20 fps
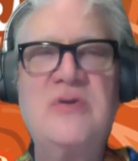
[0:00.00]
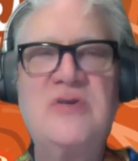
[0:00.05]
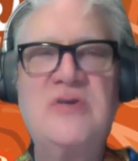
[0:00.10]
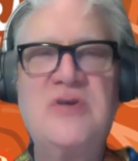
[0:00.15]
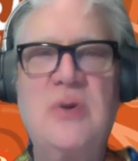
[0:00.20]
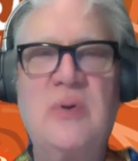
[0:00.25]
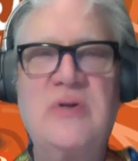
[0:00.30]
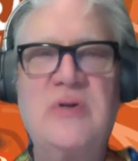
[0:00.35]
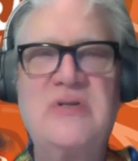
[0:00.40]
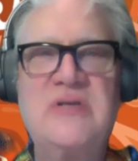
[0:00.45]

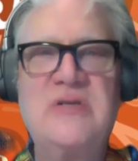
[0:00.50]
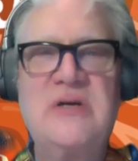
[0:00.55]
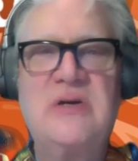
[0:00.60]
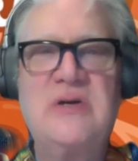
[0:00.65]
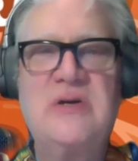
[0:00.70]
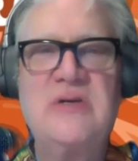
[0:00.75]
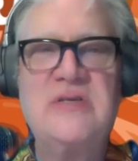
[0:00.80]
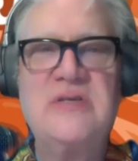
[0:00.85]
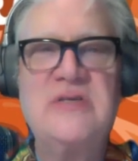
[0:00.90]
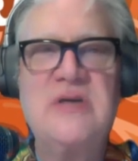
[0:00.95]
So
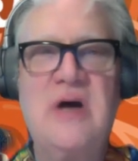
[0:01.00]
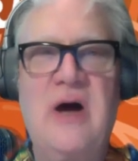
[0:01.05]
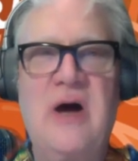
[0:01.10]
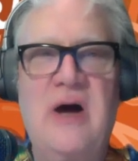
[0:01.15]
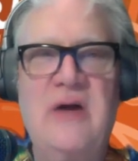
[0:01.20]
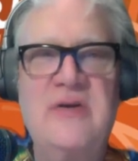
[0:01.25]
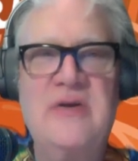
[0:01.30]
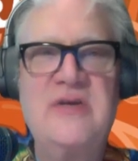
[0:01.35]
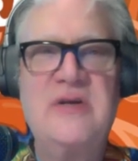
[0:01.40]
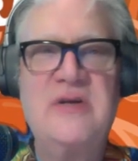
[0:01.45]
until
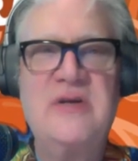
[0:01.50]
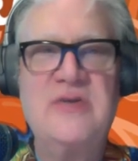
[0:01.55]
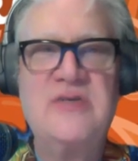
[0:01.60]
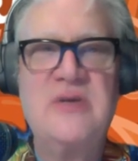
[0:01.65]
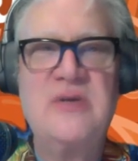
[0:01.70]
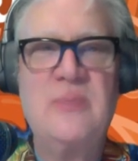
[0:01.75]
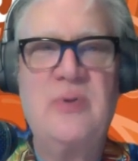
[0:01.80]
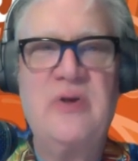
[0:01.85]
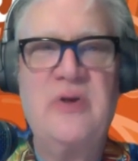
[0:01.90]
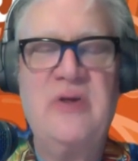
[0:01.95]
it's
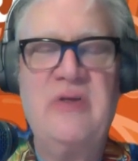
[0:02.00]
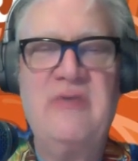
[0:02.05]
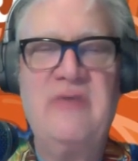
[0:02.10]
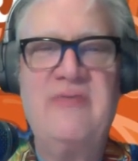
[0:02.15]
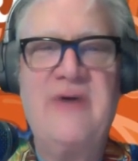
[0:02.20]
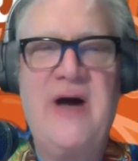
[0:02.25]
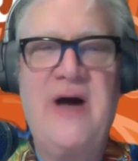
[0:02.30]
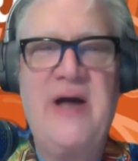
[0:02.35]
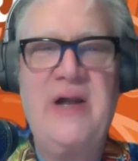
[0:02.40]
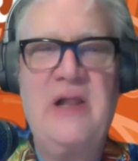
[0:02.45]
completely
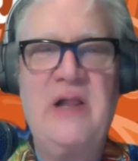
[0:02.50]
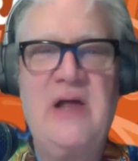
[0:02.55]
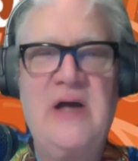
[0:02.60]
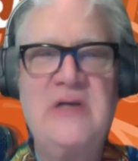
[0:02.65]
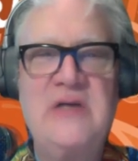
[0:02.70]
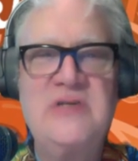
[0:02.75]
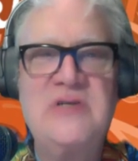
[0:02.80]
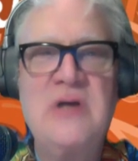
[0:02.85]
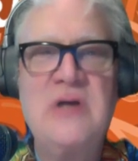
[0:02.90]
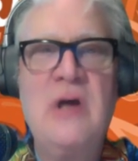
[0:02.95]

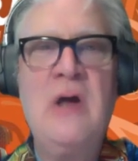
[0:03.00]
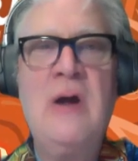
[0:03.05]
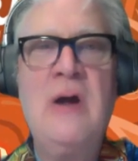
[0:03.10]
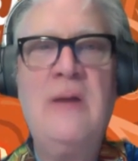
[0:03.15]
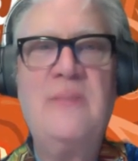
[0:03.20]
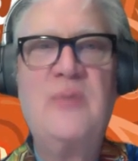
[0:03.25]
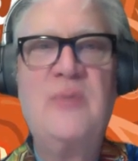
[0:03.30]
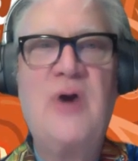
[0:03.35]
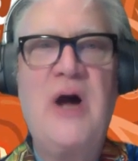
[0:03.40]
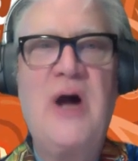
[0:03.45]
finalized,
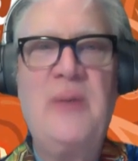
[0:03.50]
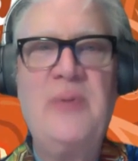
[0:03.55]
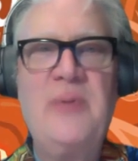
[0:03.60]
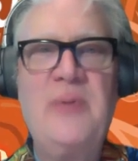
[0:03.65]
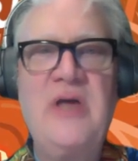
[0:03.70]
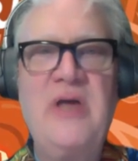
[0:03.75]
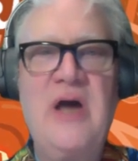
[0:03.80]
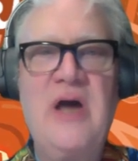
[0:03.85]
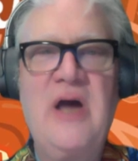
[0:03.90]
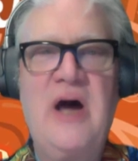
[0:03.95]

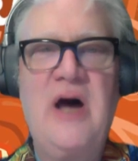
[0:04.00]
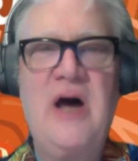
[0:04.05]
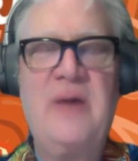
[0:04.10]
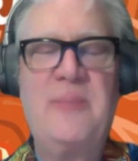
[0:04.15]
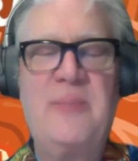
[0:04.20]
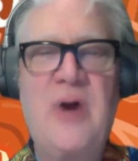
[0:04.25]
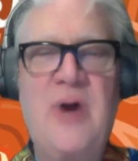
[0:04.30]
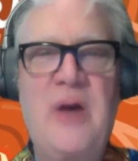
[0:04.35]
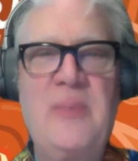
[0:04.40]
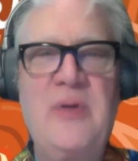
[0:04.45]
probably
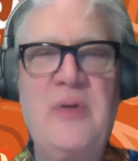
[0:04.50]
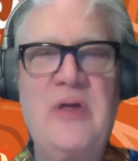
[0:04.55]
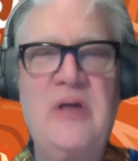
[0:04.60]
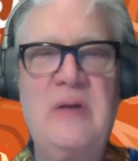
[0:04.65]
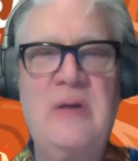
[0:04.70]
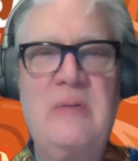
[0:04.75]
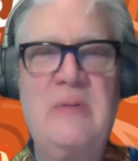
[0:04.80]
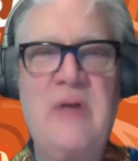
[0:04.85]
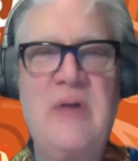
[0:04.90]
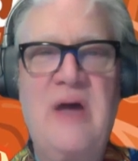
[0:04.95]

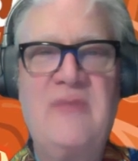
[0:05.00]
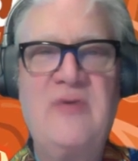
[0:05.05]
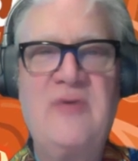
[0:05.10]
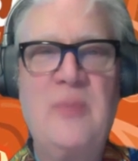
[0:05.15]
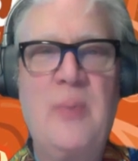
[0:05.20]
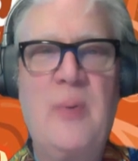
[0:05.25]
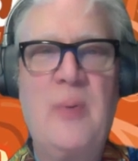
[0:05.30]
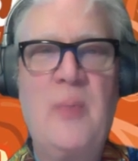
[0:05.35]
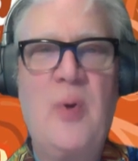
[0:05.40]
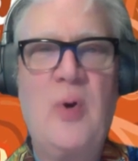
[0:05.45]
after
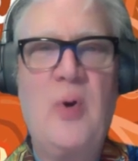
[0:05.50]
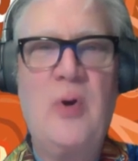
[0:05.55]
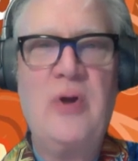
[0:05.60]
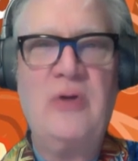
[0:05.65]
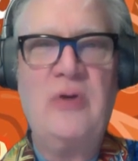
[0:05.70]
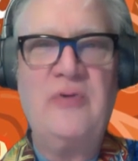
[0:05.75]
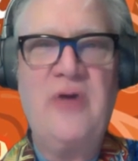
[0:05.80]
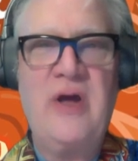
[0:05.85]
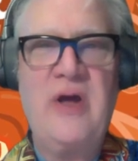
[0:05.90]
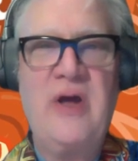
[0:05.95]

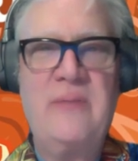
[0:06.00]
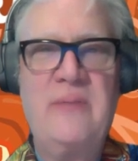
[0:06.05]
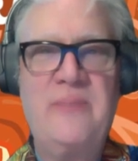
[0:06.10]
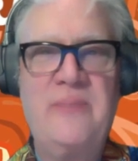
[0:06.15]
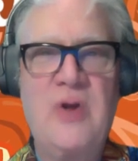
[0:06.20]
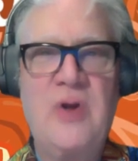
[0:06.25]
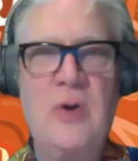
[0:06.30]
Memorial Day or